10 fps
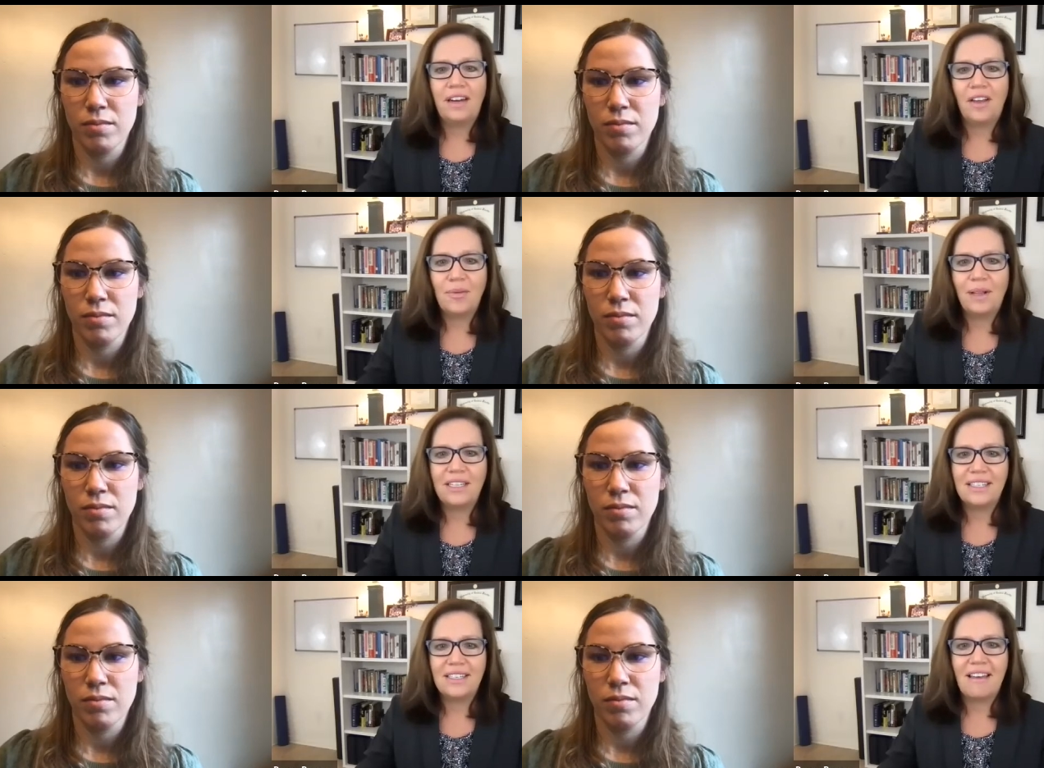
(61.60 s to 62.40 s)
Speaker 1: than other
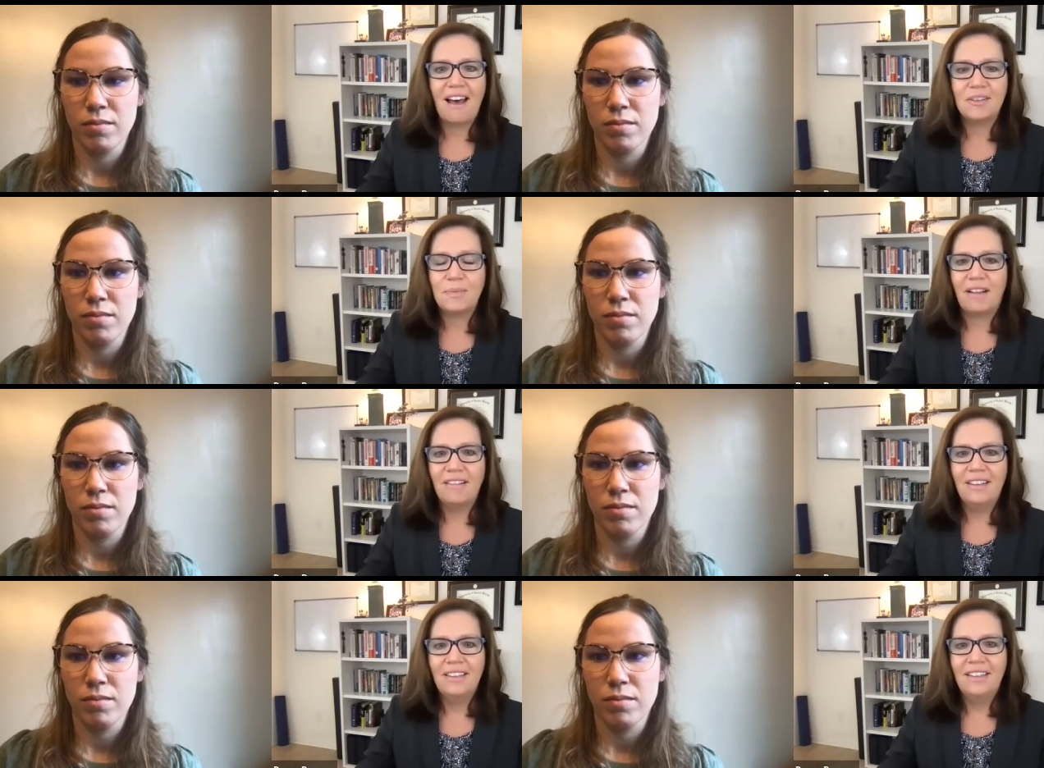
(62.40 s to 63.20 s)
places in the hospital?
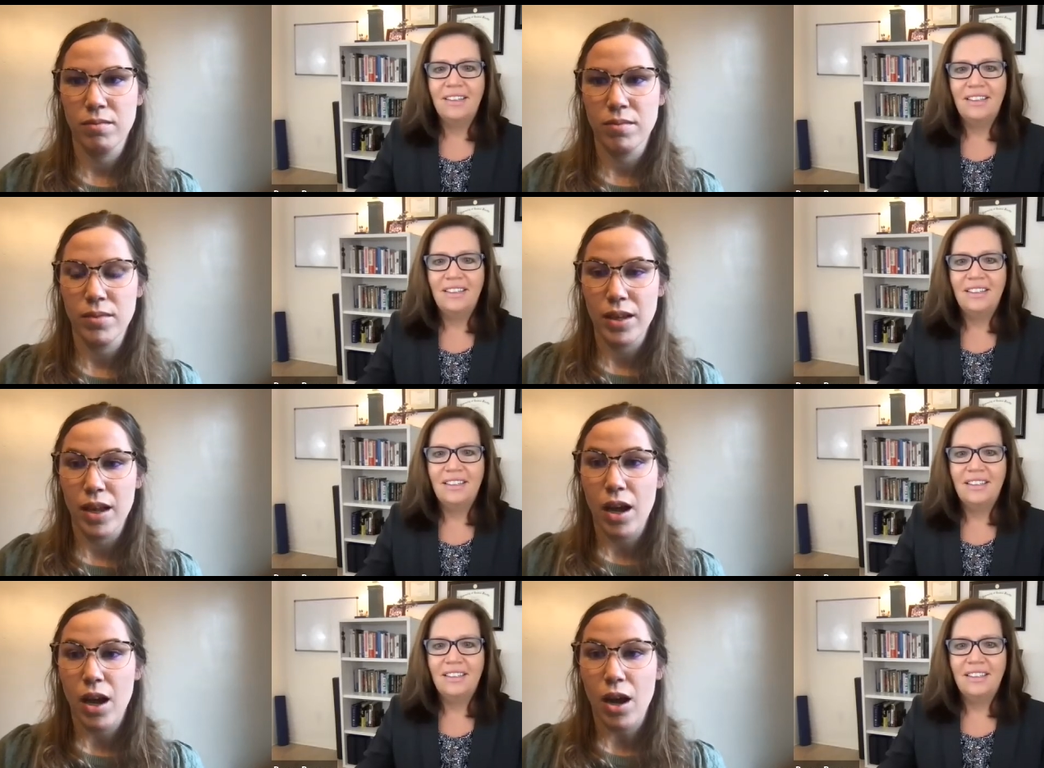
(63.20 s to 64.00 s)

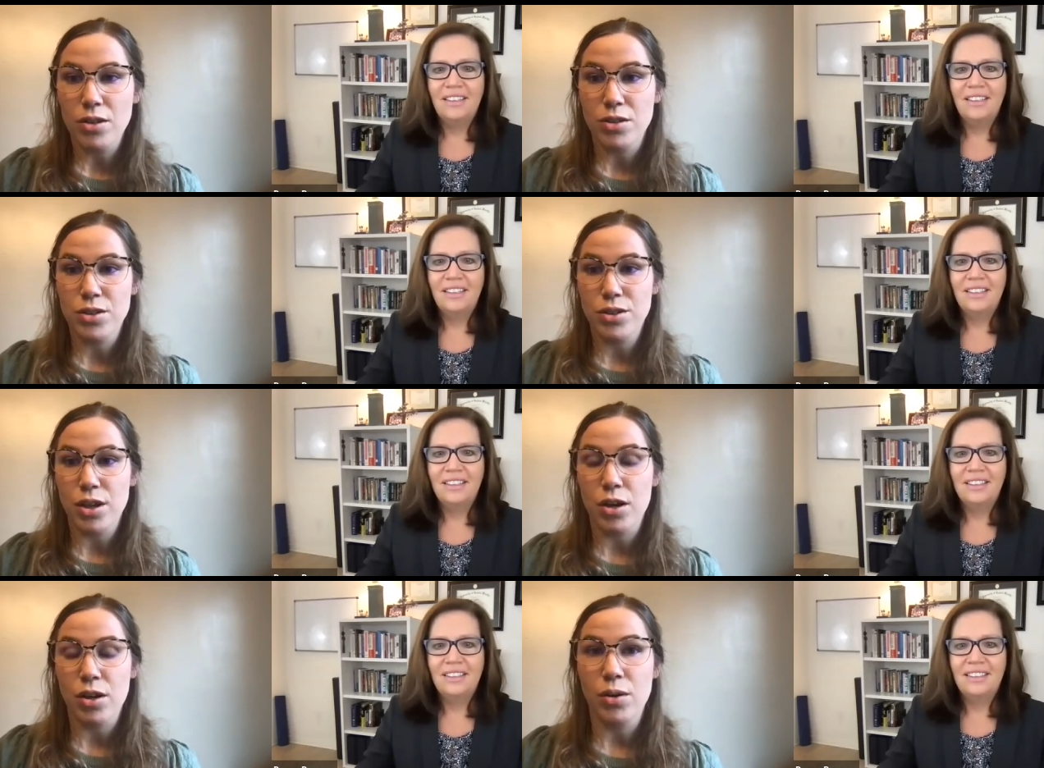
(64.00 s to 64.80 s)

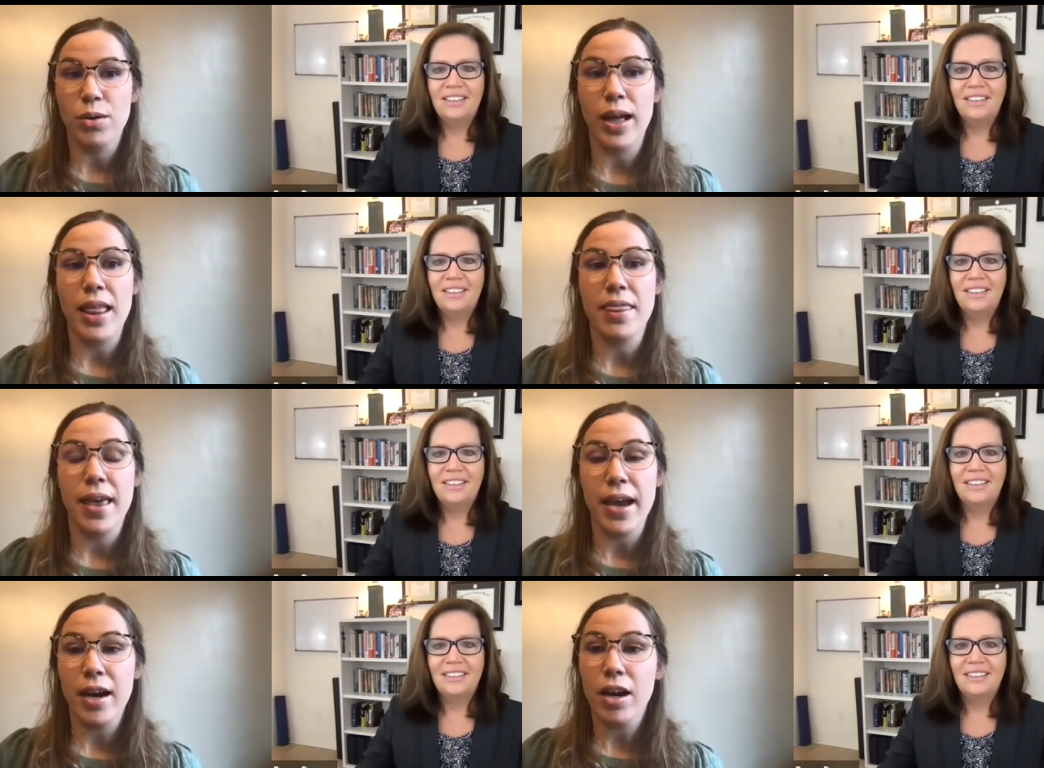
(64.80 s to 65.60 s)
Speaker 2: So
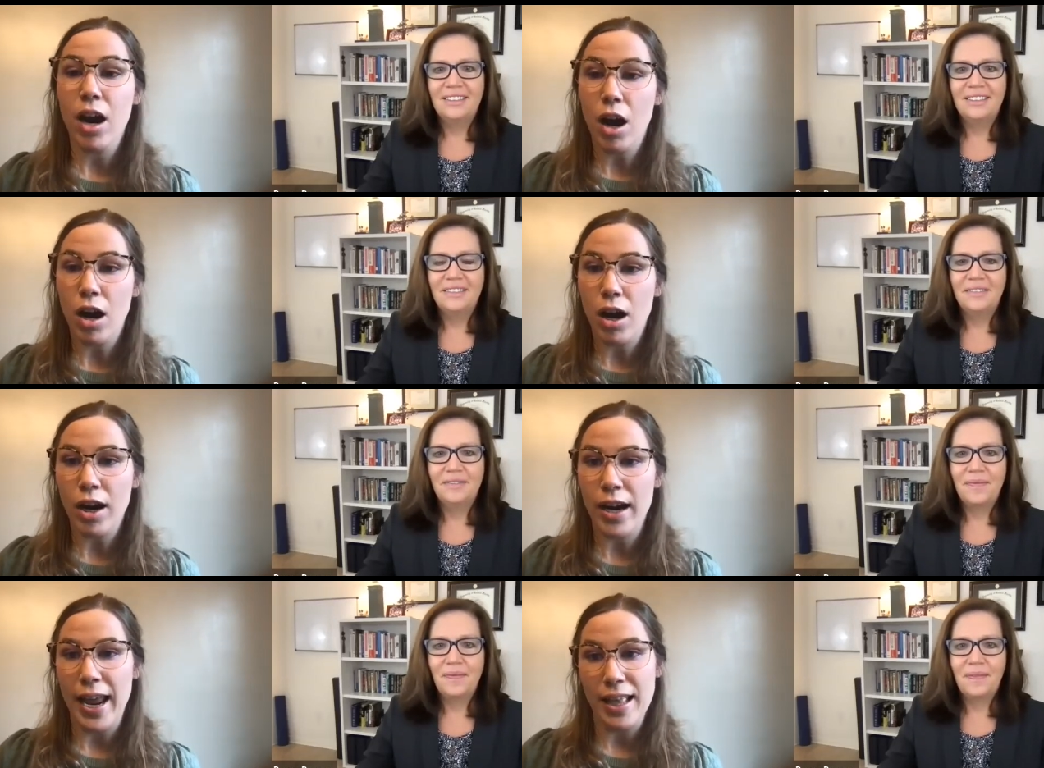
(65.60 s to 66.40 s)
there are
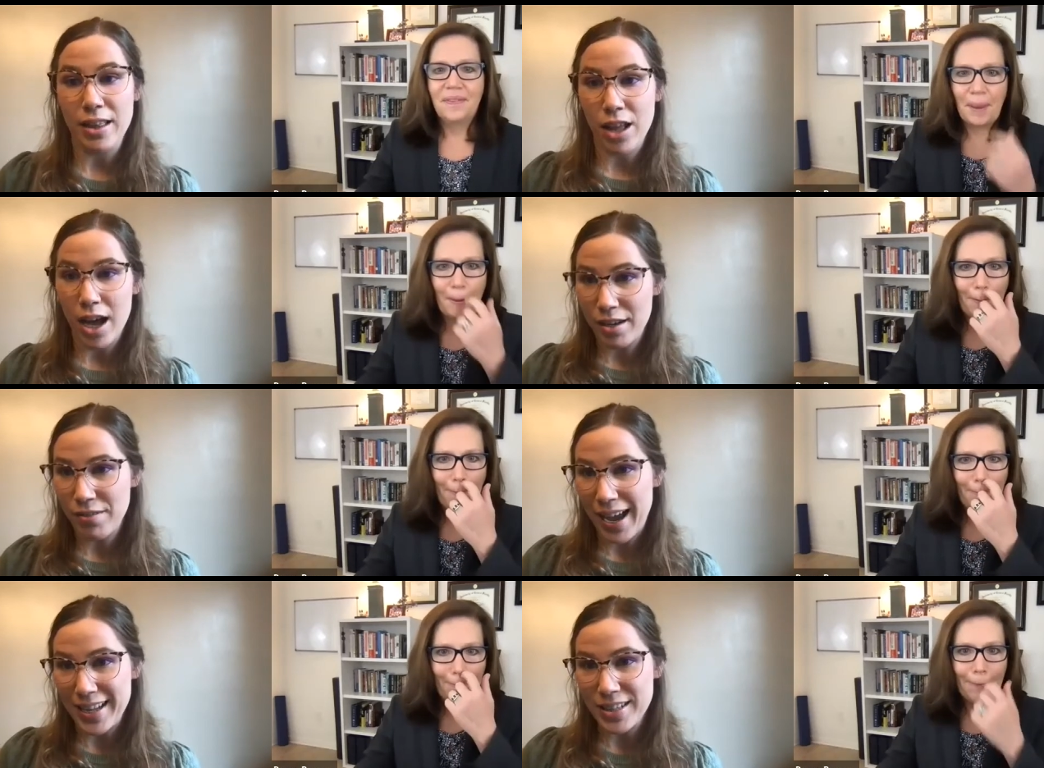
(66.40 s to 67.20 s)
a lot of
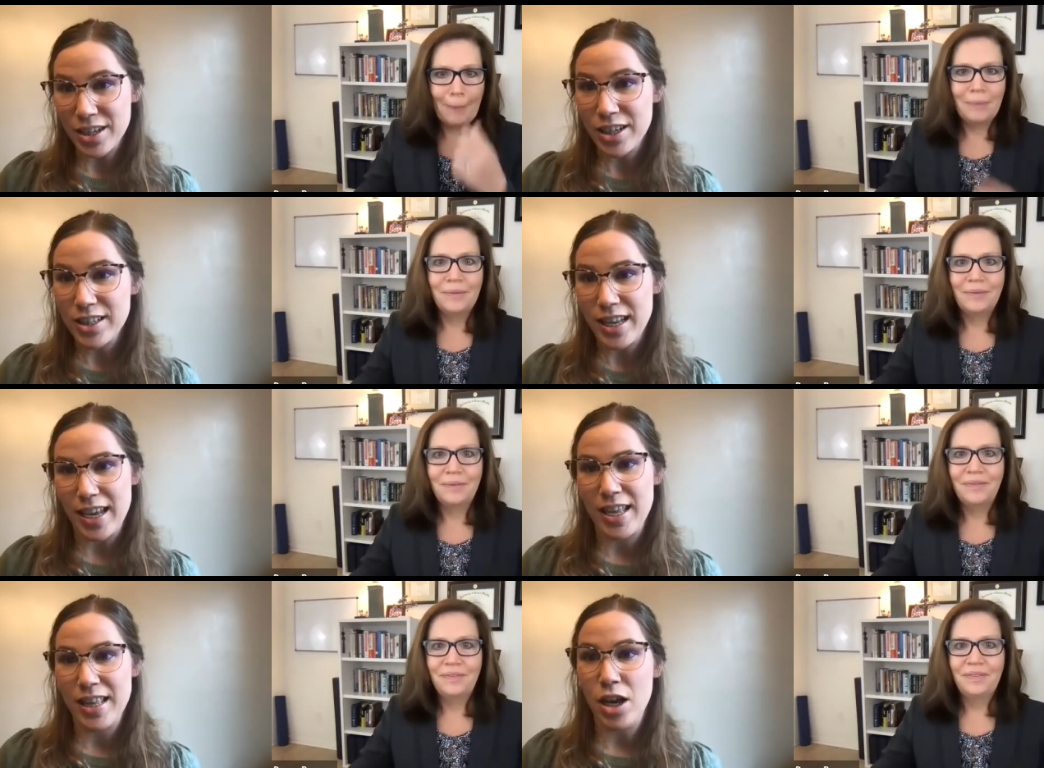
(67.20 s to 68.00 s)
hazards
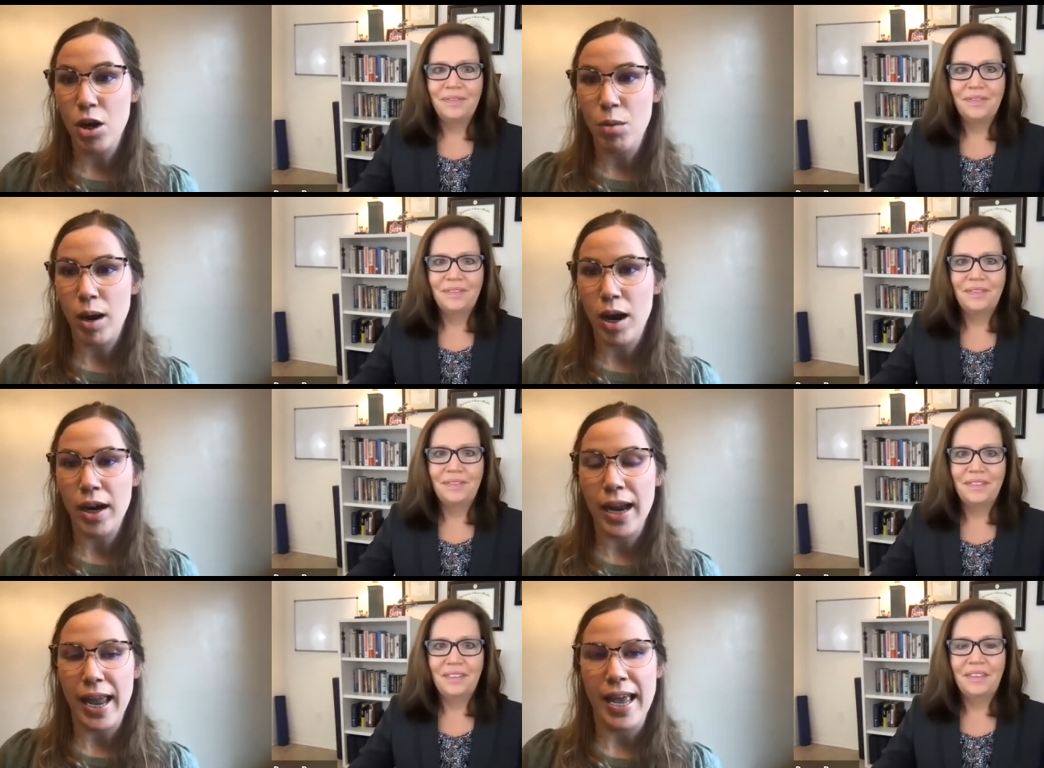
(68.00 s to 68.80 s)
in the O R,
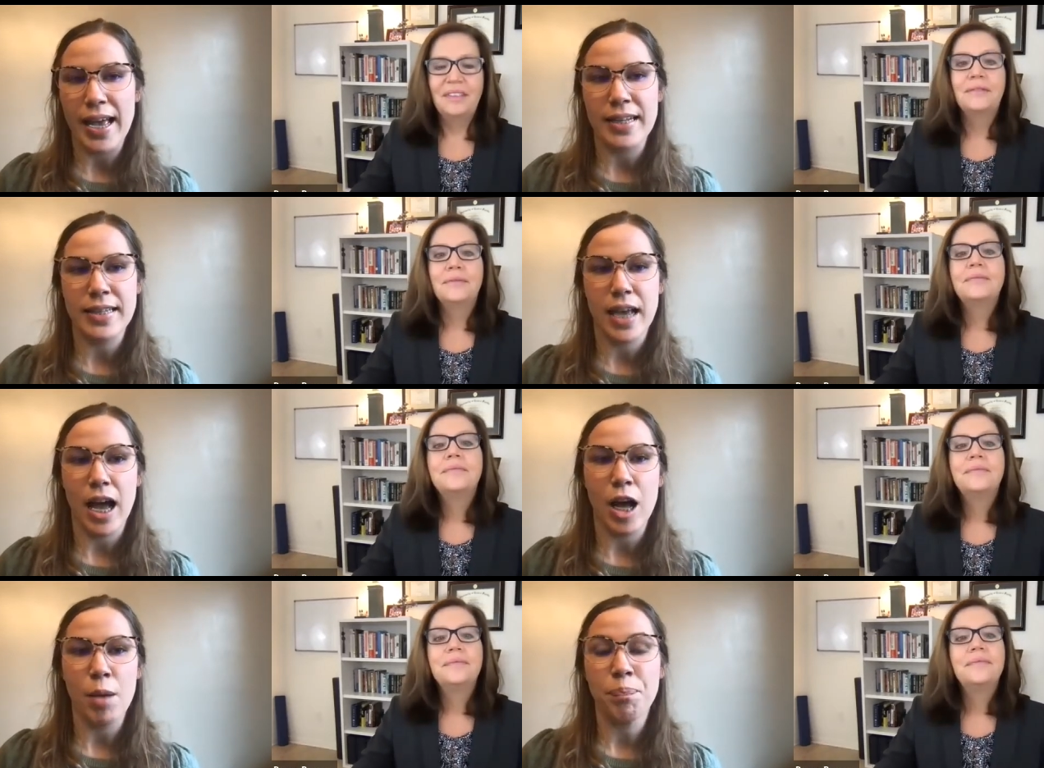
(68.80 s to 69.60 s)
and
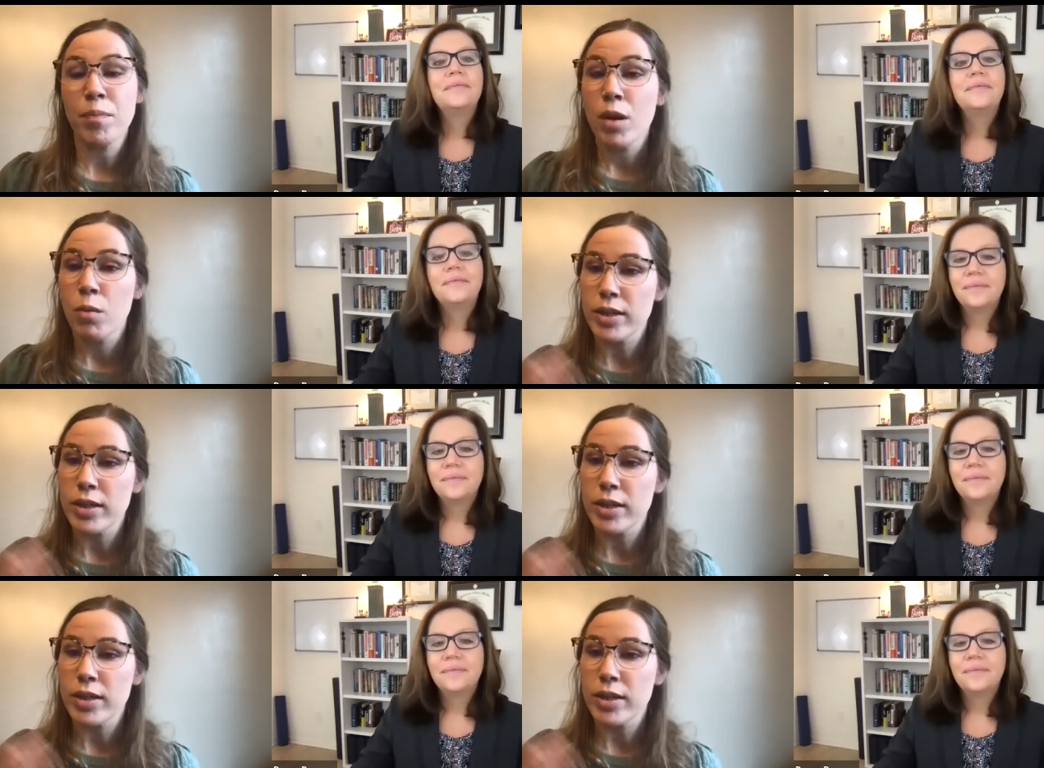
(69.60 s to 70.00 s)
um, we're